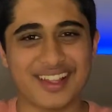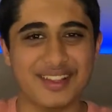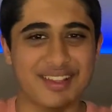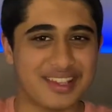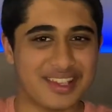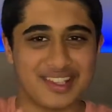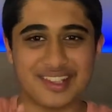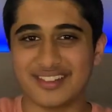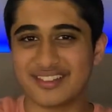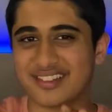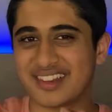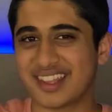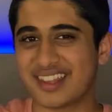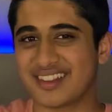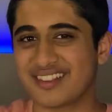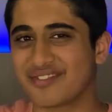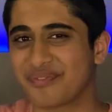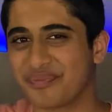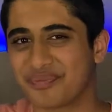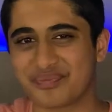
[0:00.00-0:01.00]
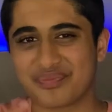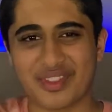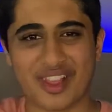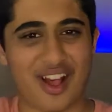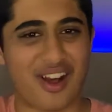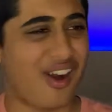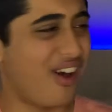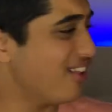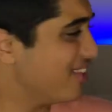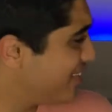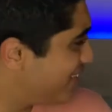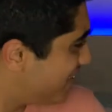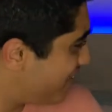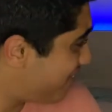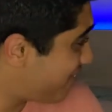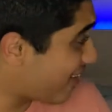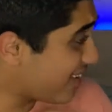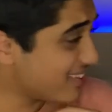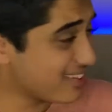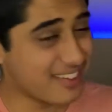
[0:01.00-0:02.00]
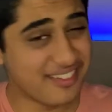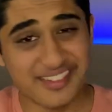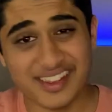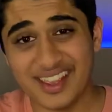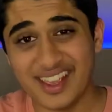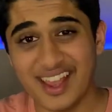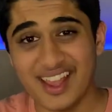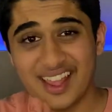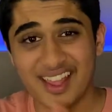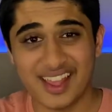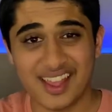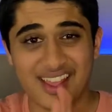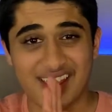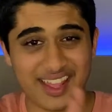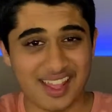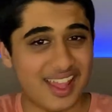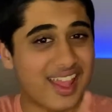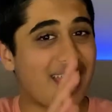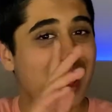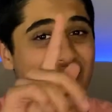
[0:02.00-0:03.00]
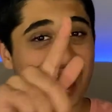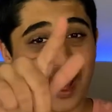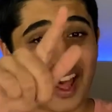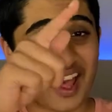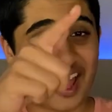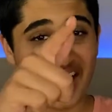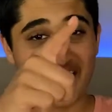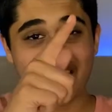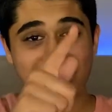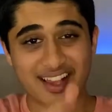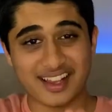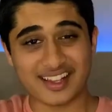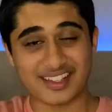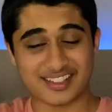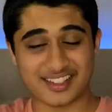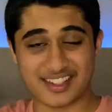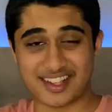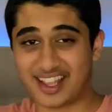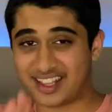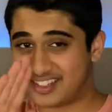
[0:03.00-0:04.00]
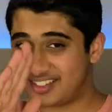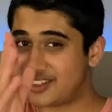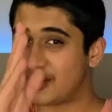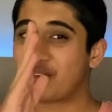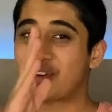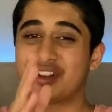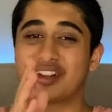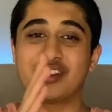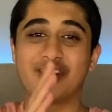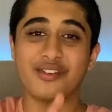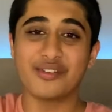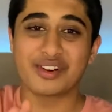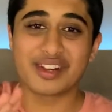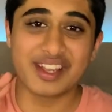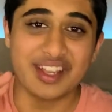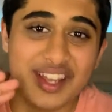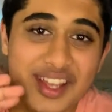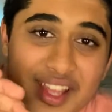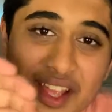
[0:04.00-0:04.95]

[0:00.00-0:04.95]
a little, like, holiday festive-y? I got you guys. Don't worry.